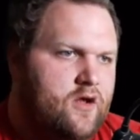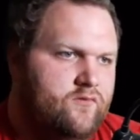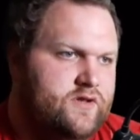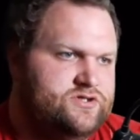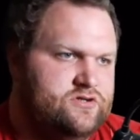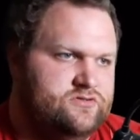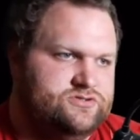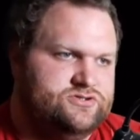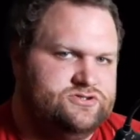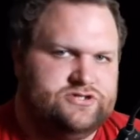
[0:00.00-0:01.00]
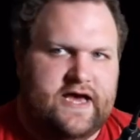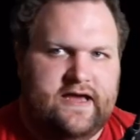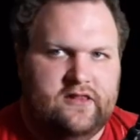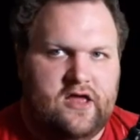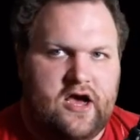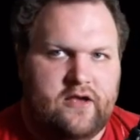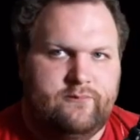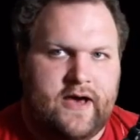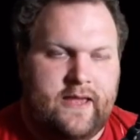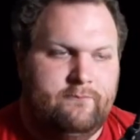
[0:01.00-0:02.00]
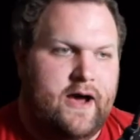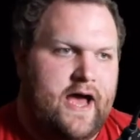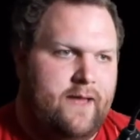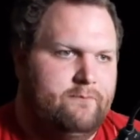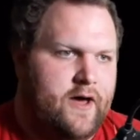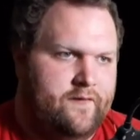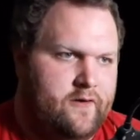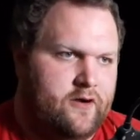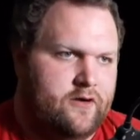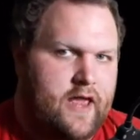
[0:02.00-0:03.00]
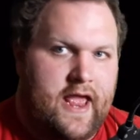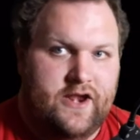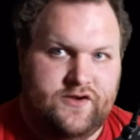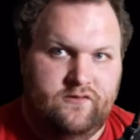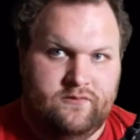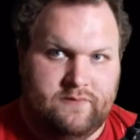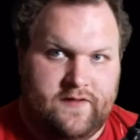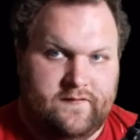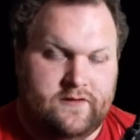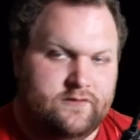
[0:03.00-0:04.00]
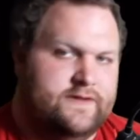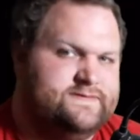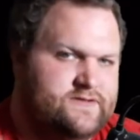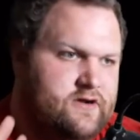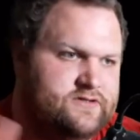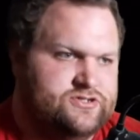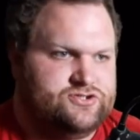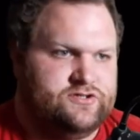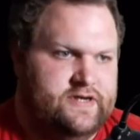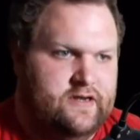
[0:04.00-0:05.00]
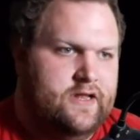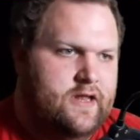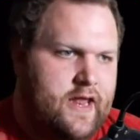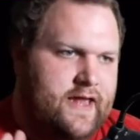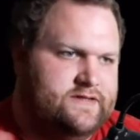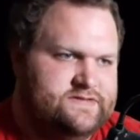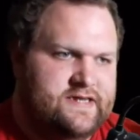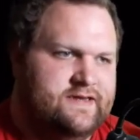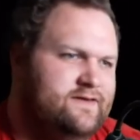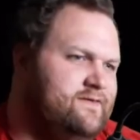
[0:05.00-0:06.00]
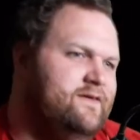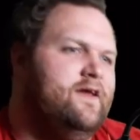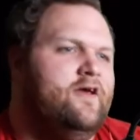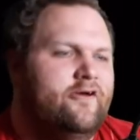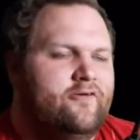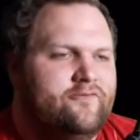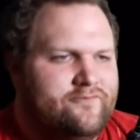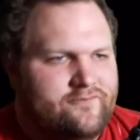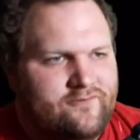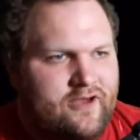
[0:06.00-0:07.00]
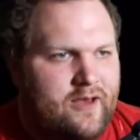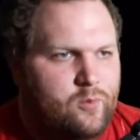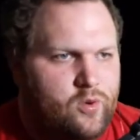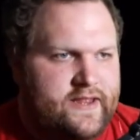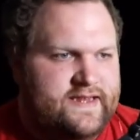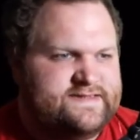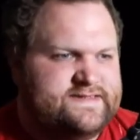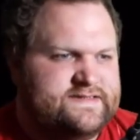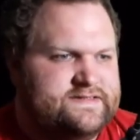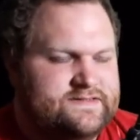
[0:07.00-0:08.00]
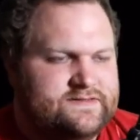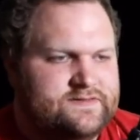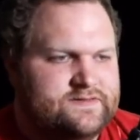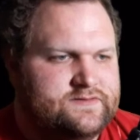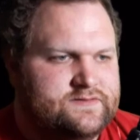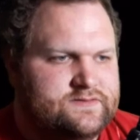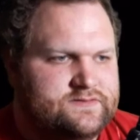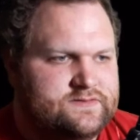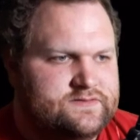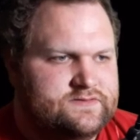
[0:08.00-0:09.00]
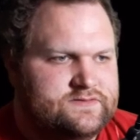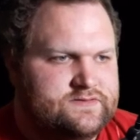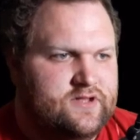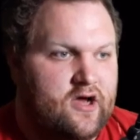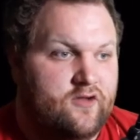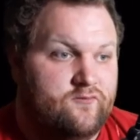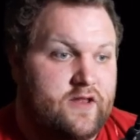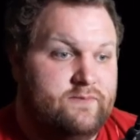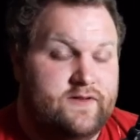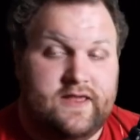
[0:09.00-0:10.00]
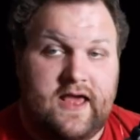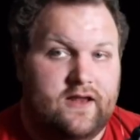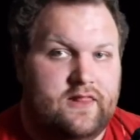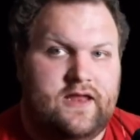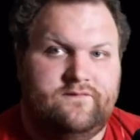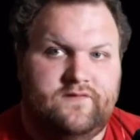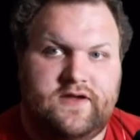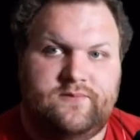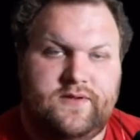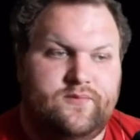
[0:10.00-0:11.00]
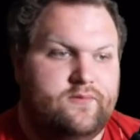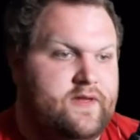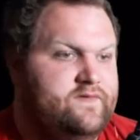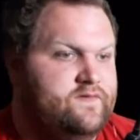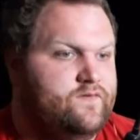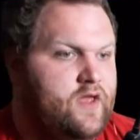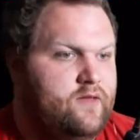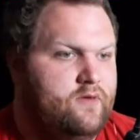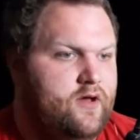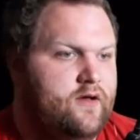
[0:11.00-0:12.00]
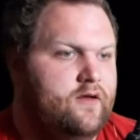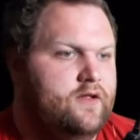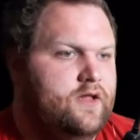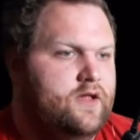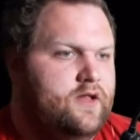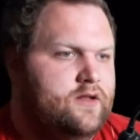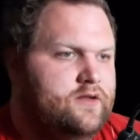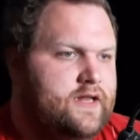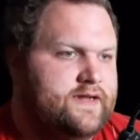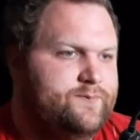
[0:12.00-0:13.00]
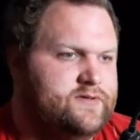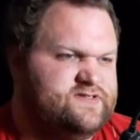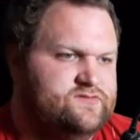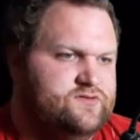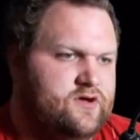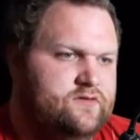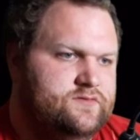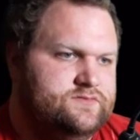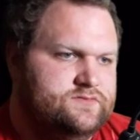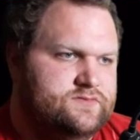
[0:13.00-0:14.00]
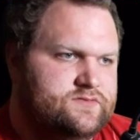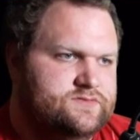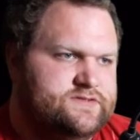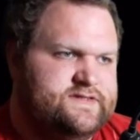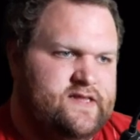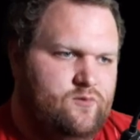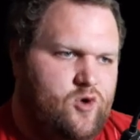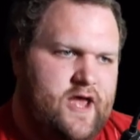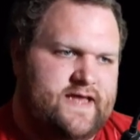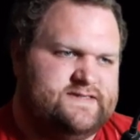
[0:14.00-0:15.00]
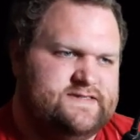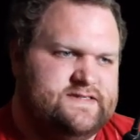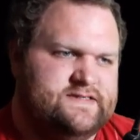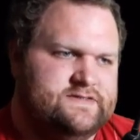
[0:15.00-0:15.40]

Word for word: Original dialogue by my mother and your mother. Lives across the street. eighteen. Rob Weiss. Don Redmond. God, a lot of fucking people made this game, huh? Nick Bozuno. Tim West.